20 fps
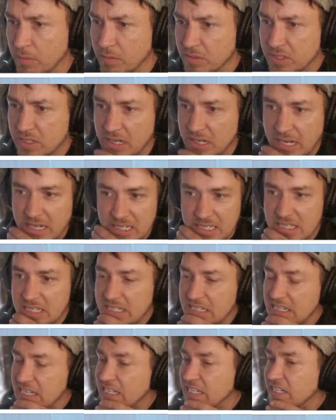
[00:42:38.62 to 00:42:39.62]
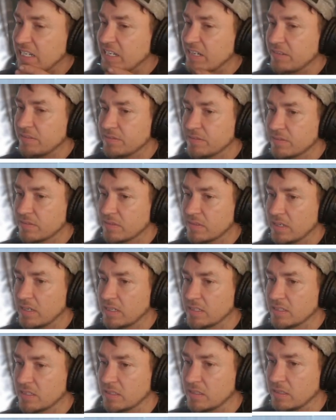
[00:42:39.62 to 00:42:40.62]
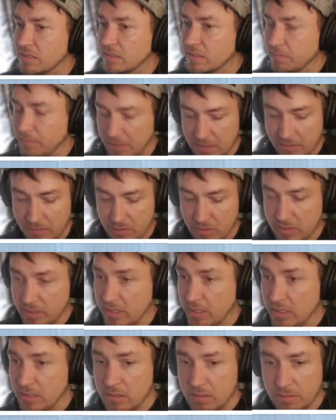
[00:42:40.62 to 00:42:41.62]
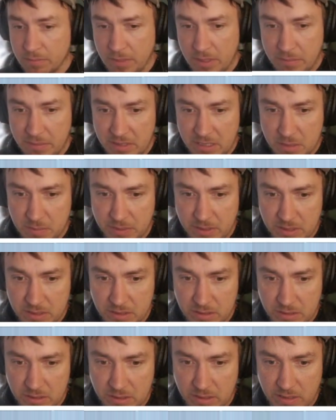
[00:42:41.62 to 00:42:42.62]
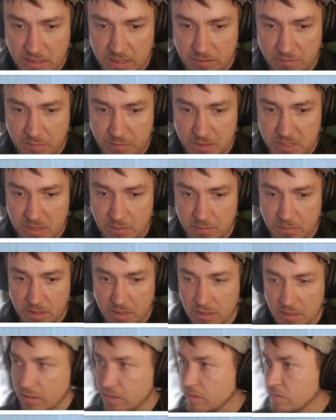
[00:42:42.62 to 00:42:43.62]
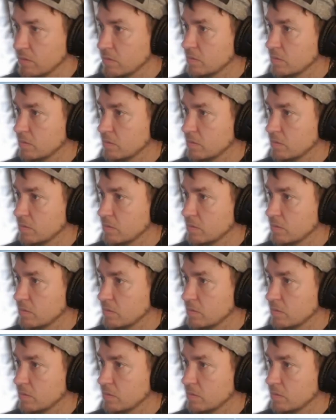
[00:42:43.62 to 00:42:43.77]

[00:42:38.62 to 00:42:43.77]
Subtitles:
I was selected and have... Excellent. May have a look at it. Oh, maybe this person's going to give me something.